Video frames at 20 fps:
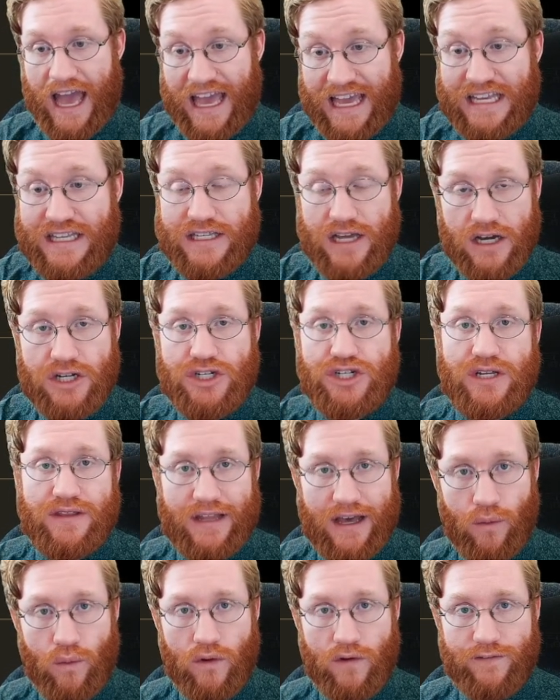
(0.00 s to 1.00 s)
a
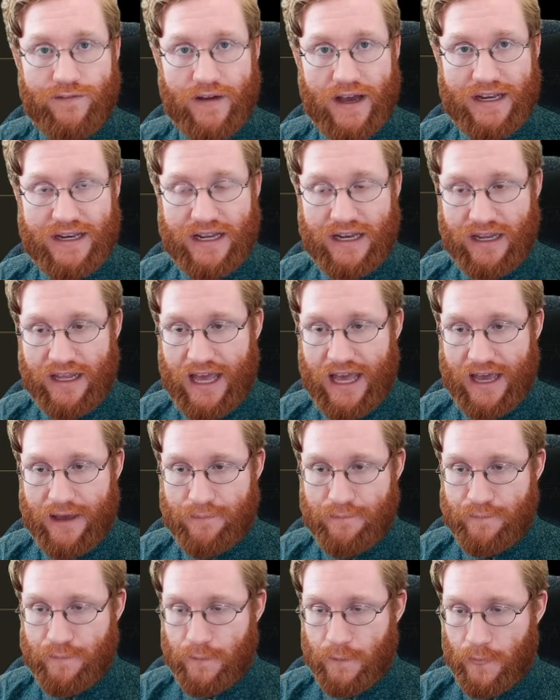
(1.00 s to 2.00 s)
dungeon that we'll find in
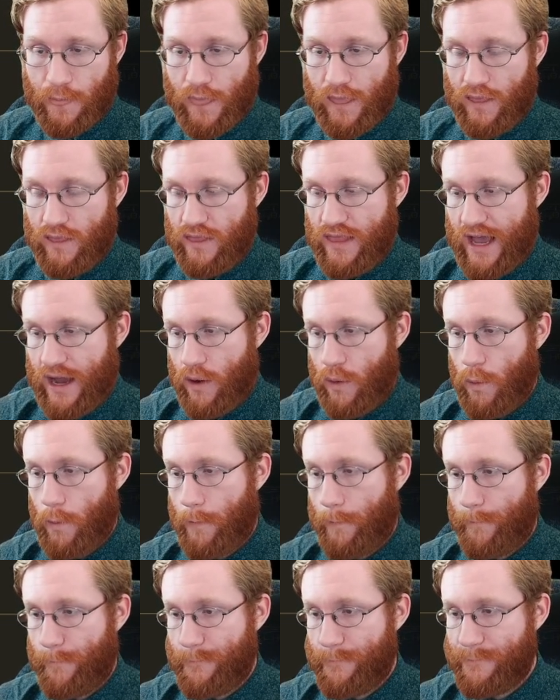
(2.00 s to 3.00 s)
game. Now,
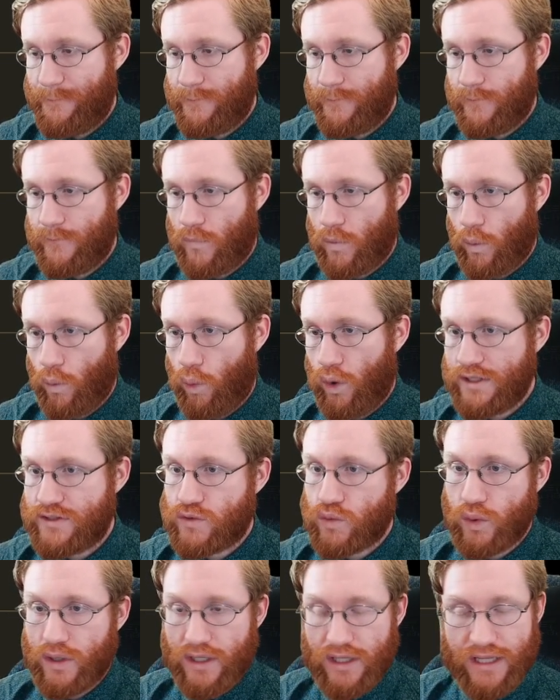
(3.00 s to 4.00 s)

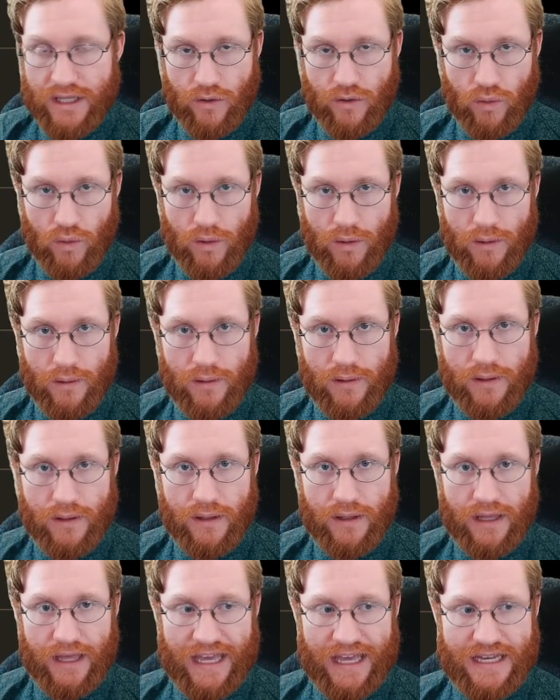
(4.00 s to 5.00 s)
what's really cool
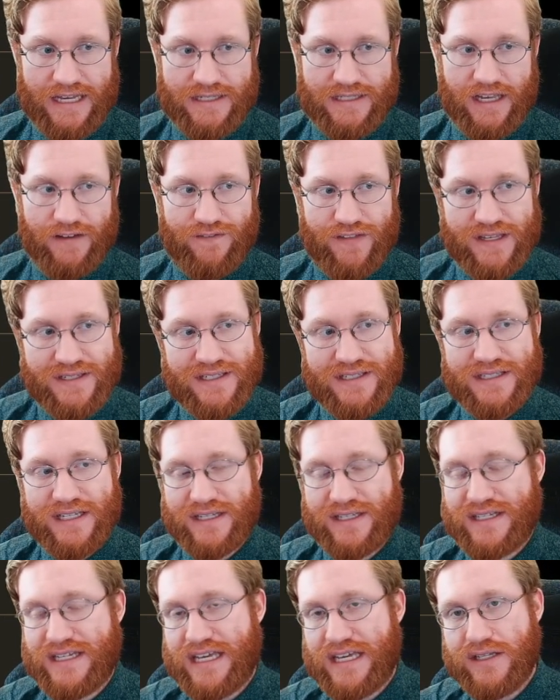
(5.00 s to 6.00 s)
is if this is
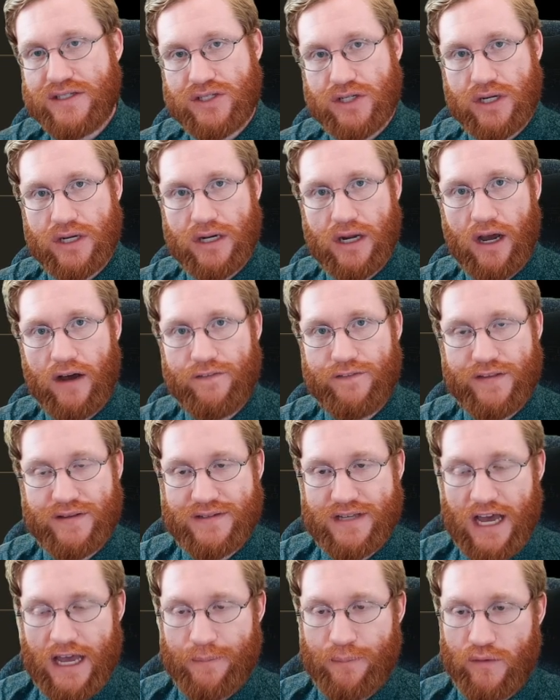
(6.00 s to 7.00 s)
a teaser of
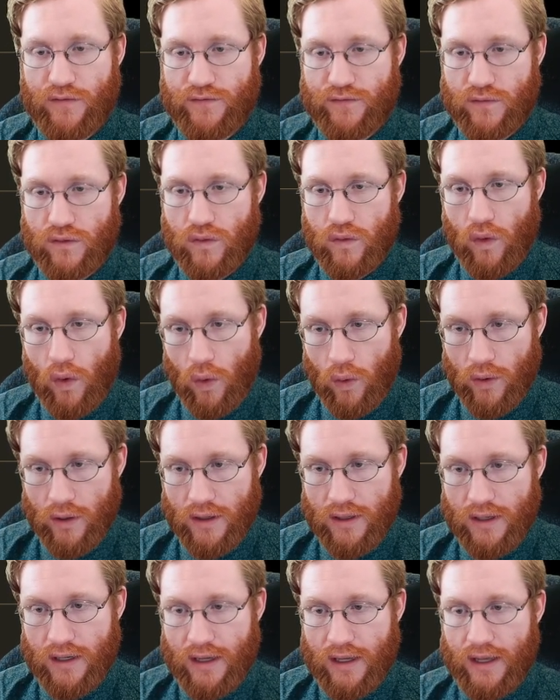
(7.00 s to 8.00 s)
the type of
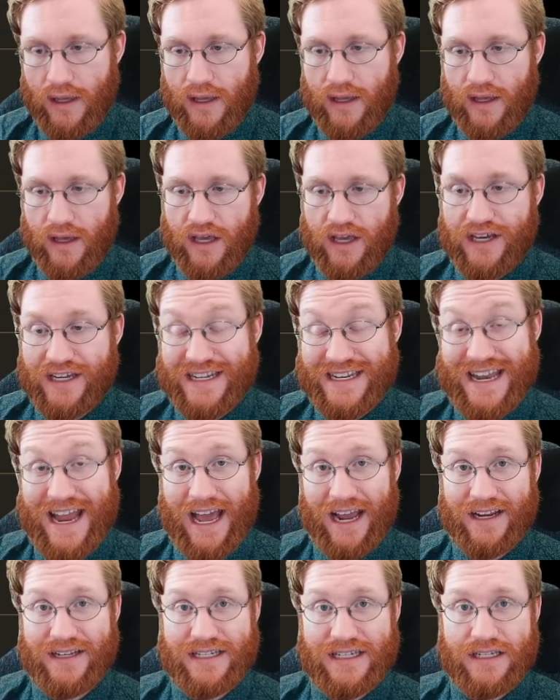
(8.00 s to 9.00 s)
lore
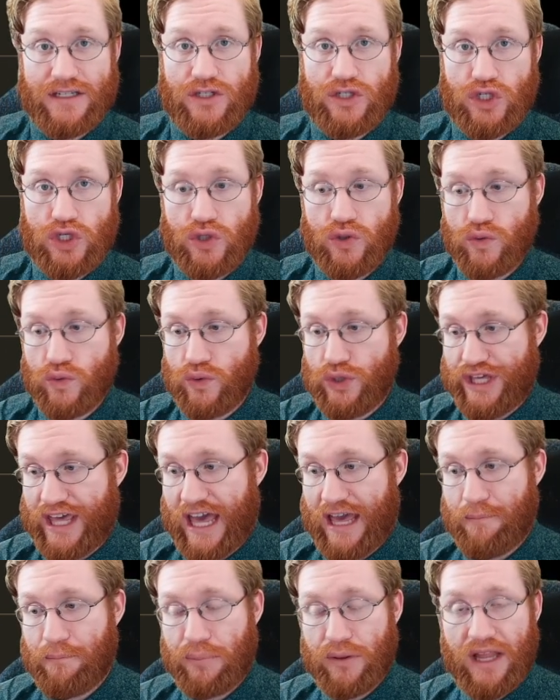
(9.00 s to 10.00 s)
connected to
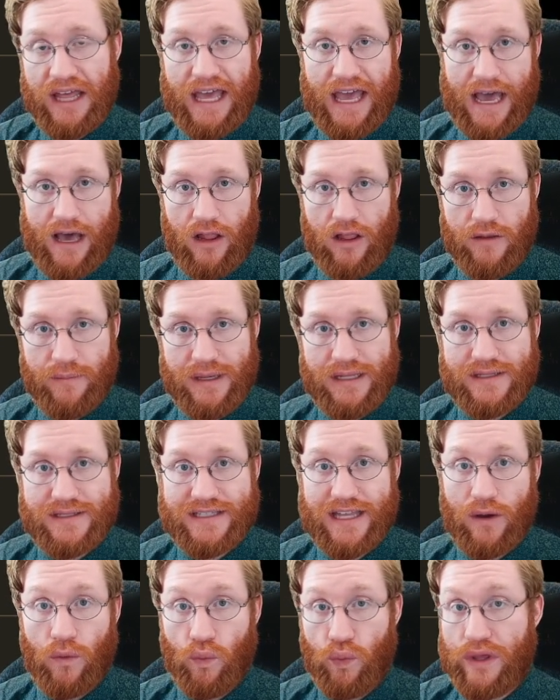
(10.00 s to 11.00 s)
gameplay
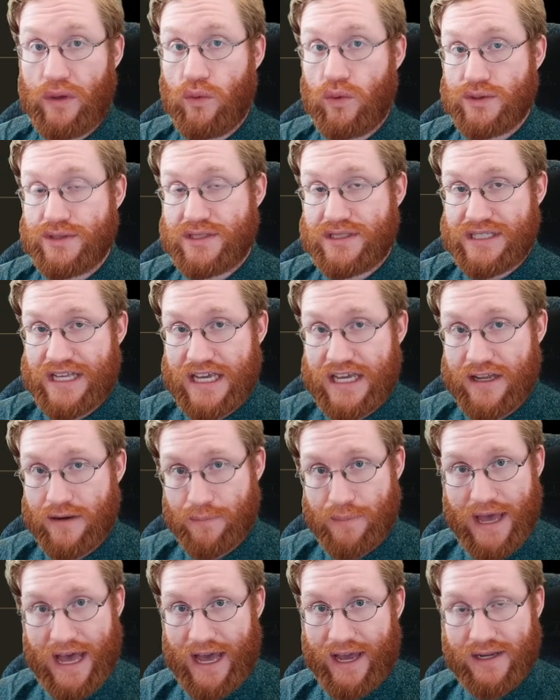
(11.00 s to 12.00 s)
elements that we will see
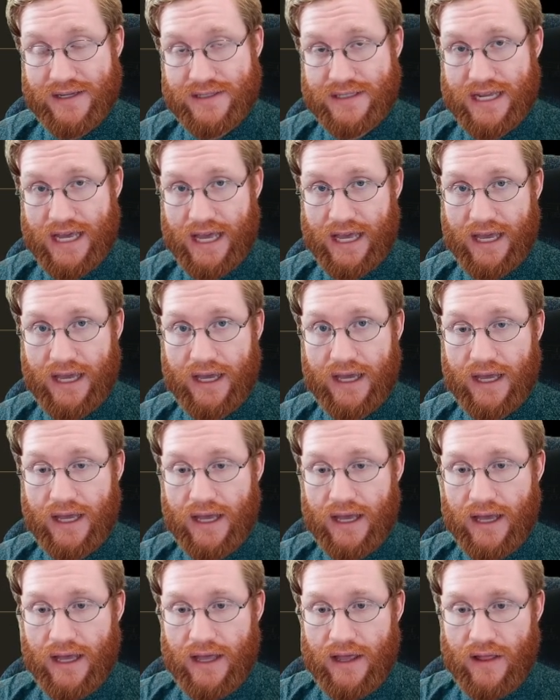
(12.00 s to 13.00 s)
in Pax Dei,
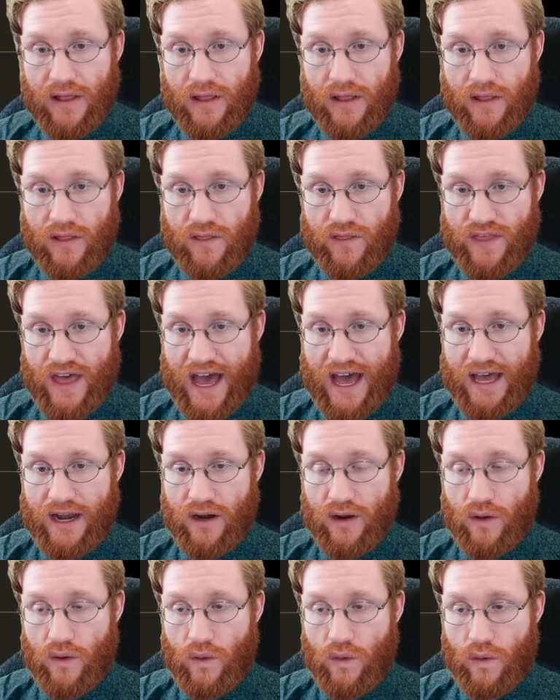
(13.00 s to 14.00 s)

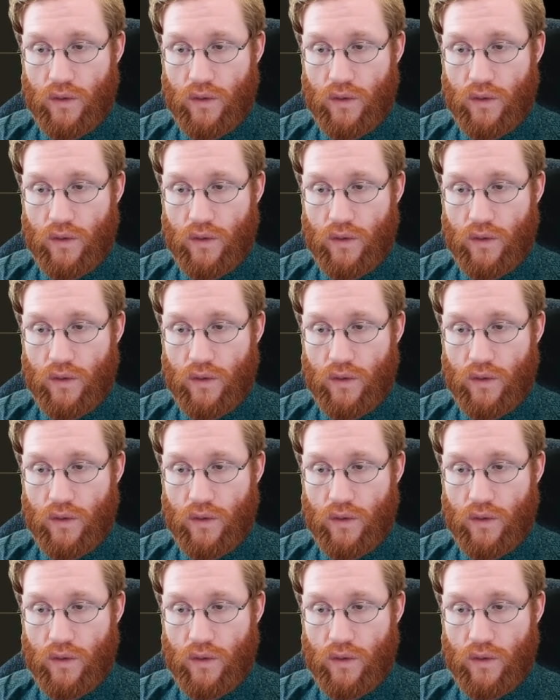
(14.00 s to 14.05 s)
that